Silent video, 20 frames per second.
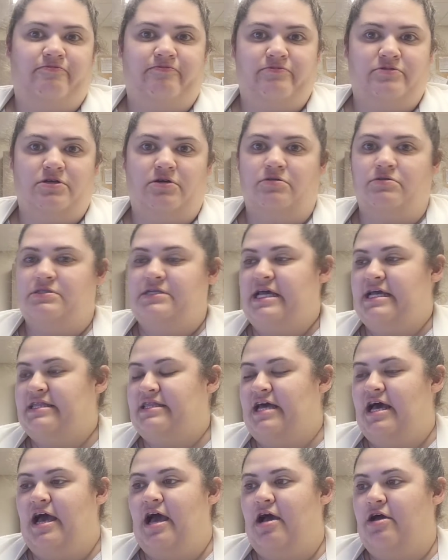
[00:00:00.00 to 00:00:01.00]
So take
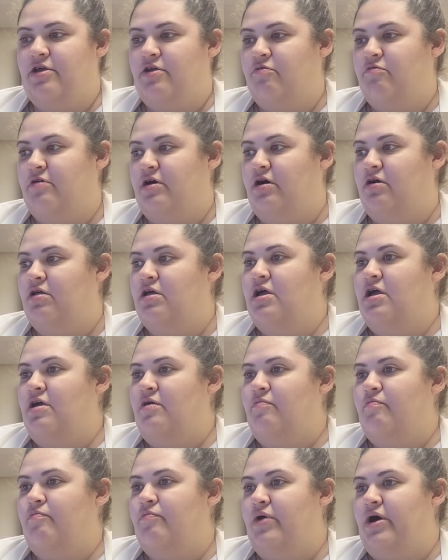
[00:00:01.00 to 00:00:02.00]
that how you will.
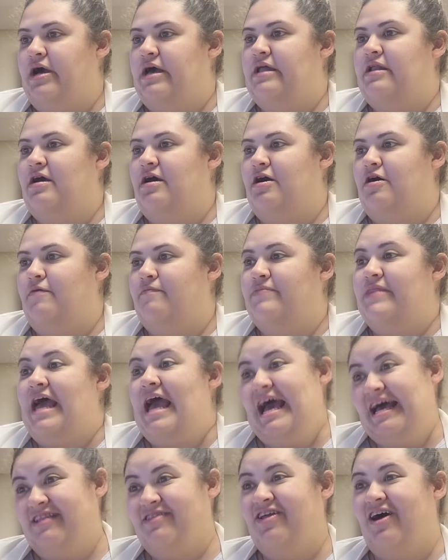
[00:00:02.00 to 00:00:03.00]
But the
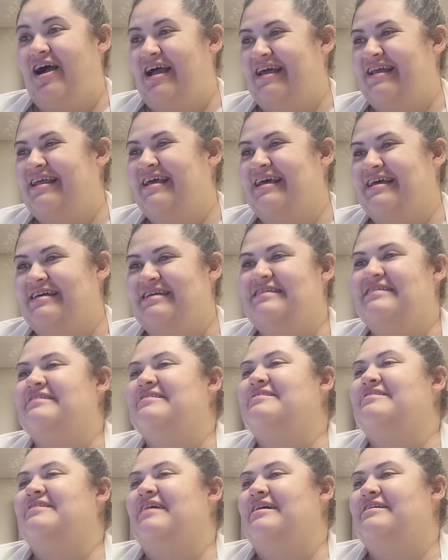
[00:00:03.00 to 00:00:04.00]
headline is,